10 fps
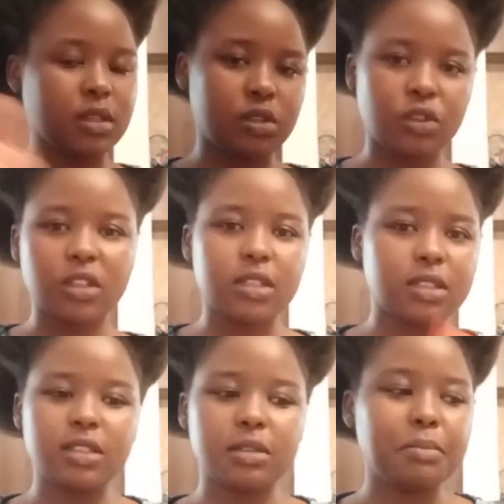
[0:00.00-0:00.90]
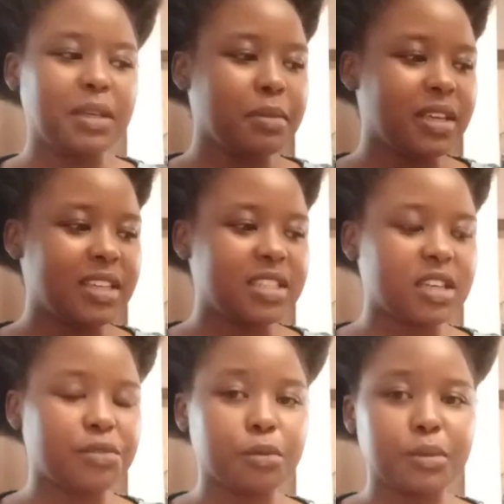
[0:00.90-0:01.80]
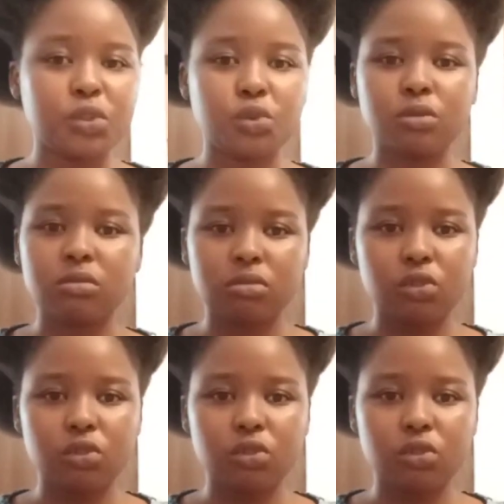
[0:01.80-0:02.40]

so that it may be easier for me to